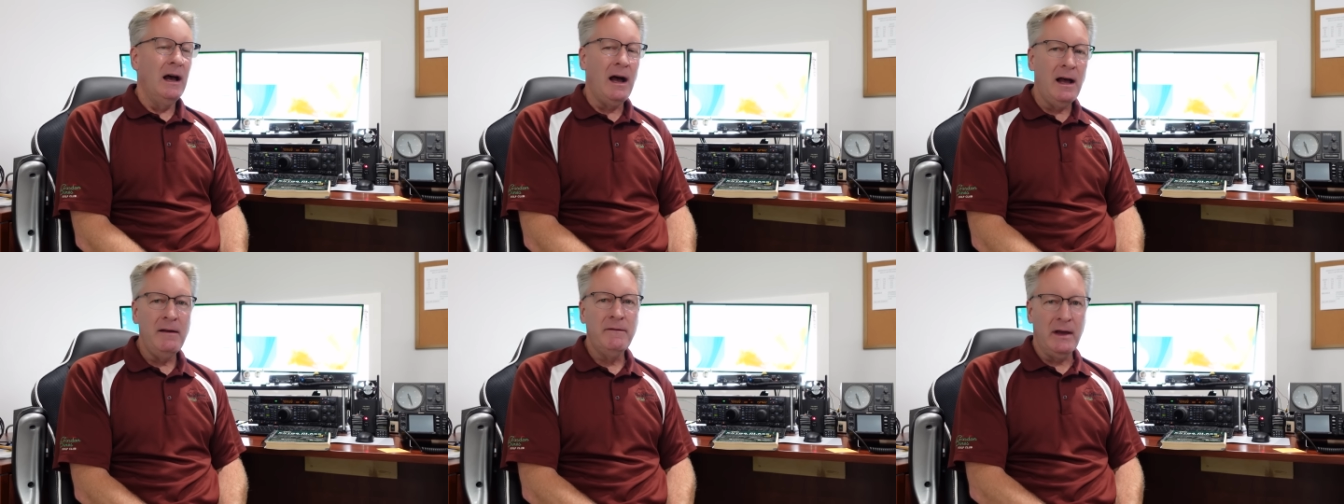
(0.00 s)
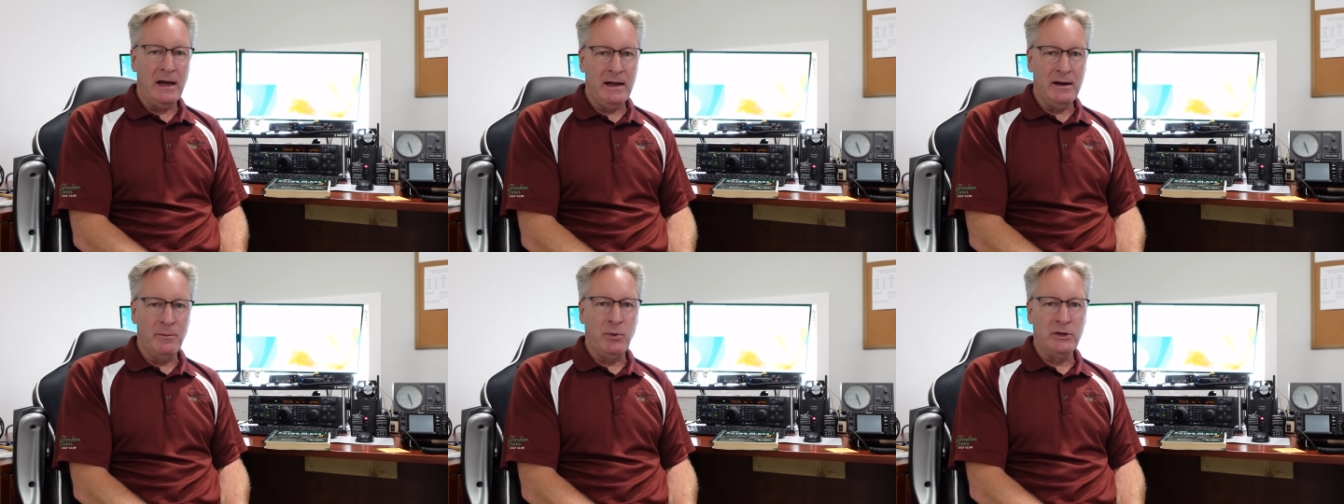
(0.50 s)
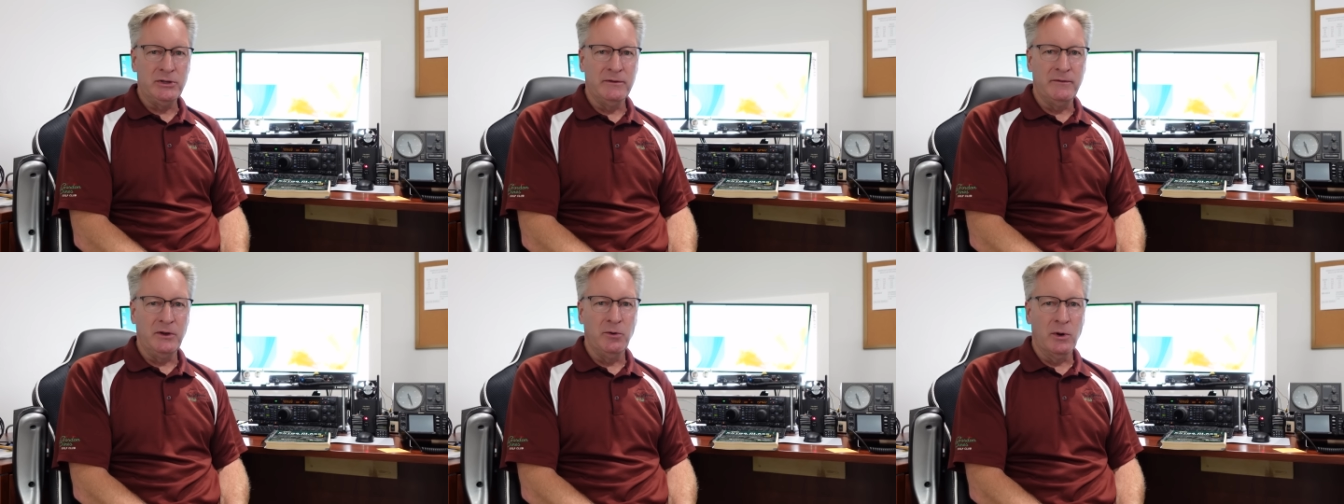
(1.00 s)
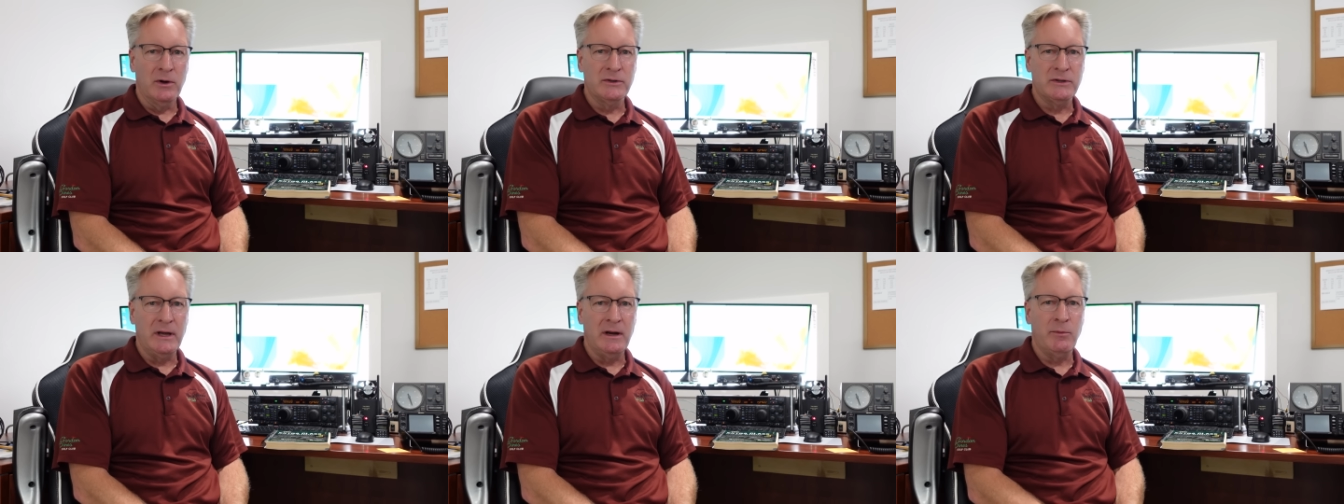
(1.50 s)
I've got a bunch of
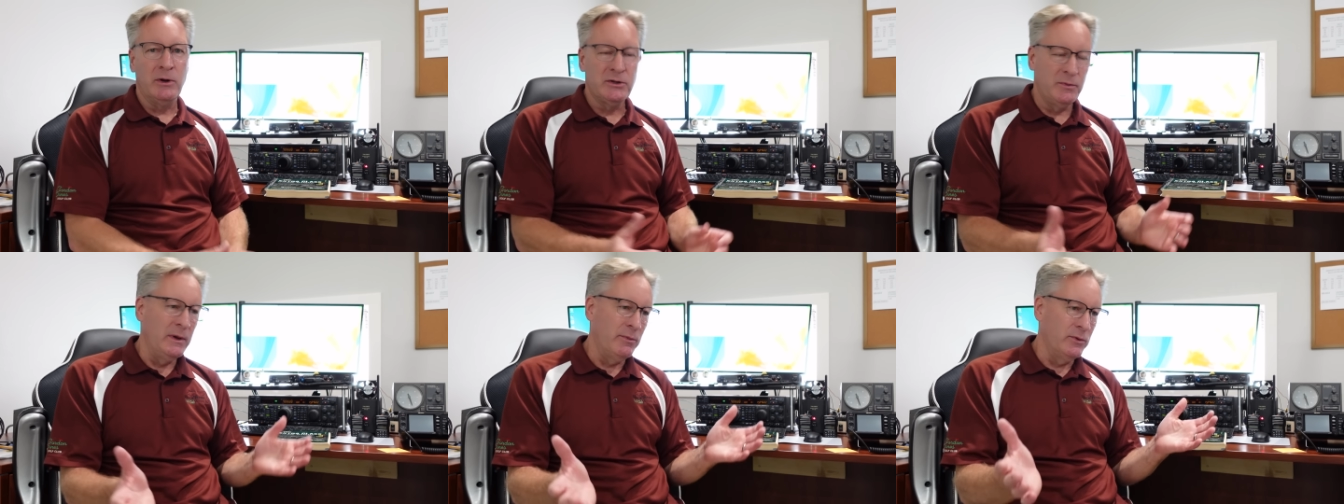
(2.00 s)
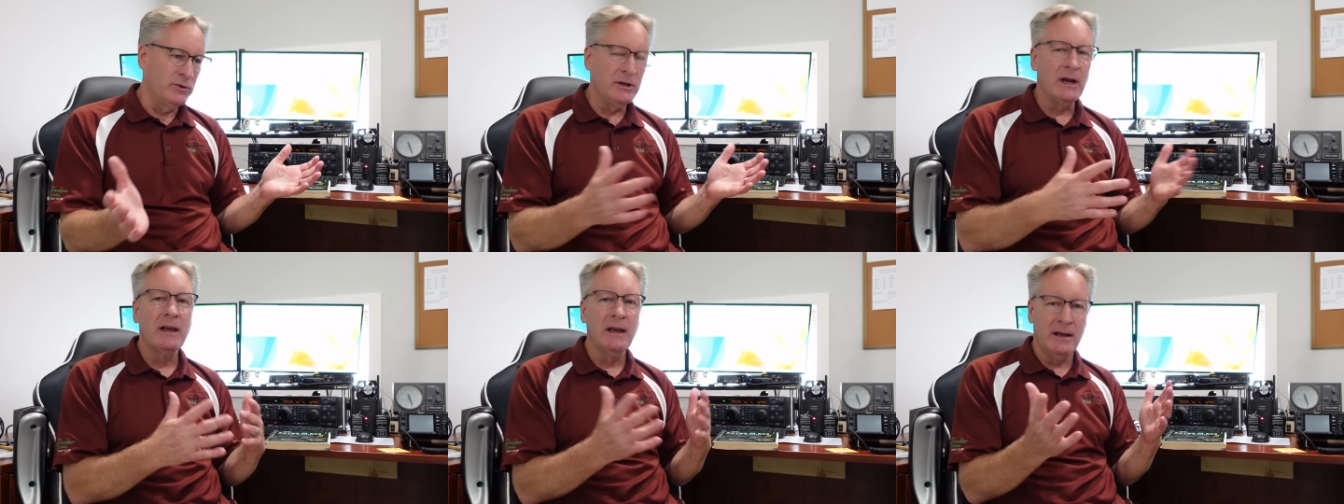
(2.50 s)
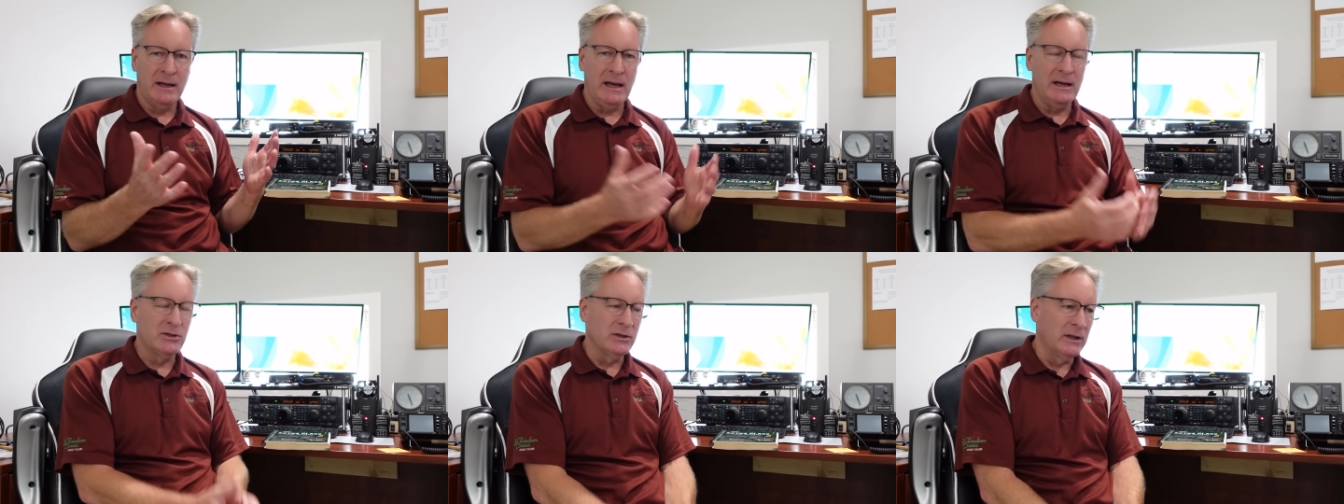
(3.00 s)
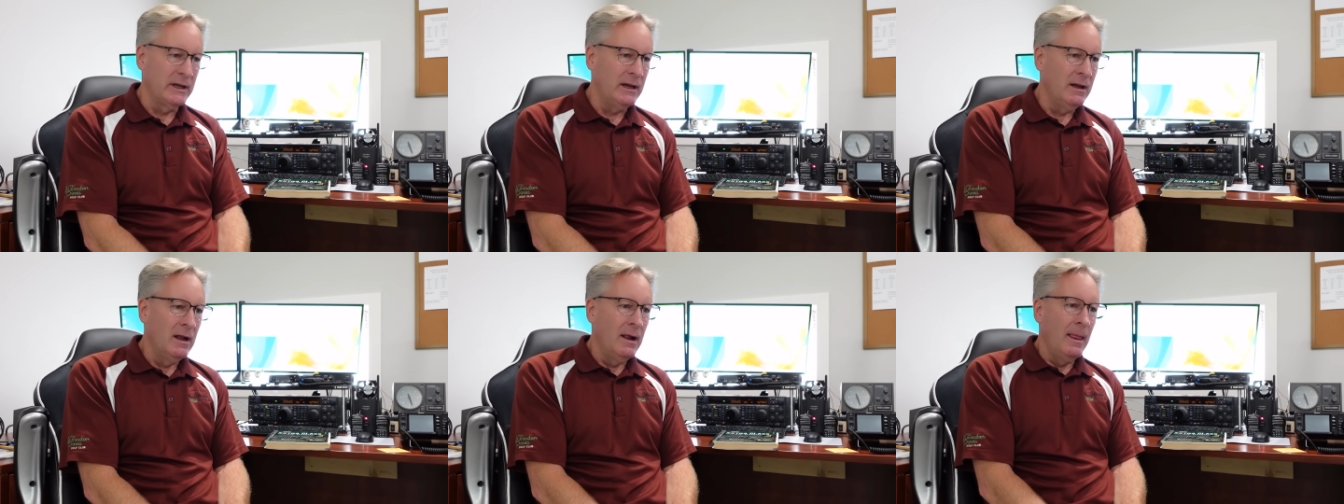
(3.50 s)
viewers and a bunch of people who check in
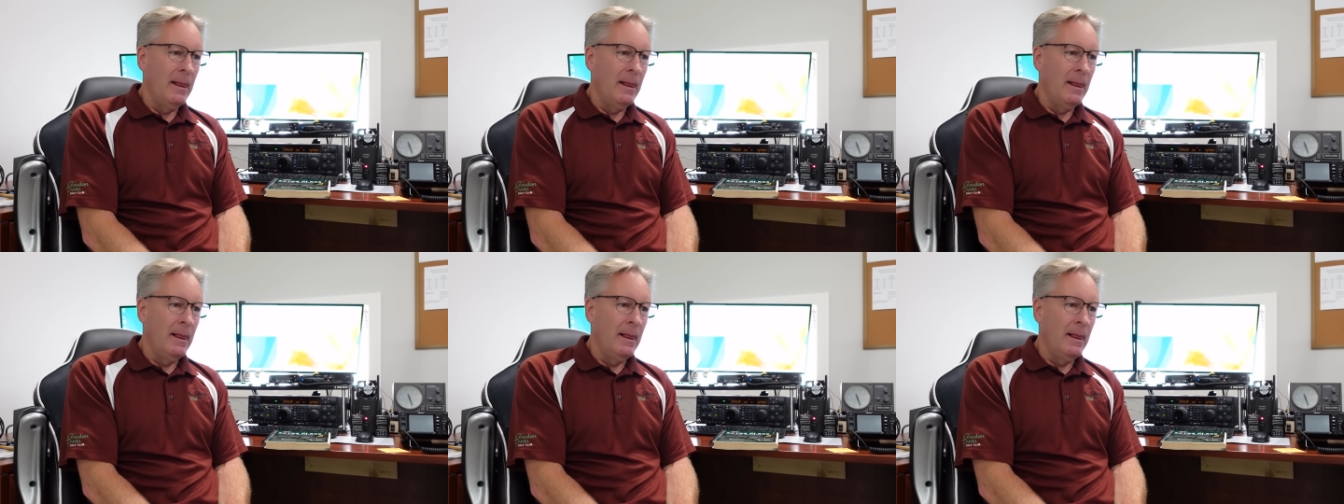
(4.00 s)
occasionally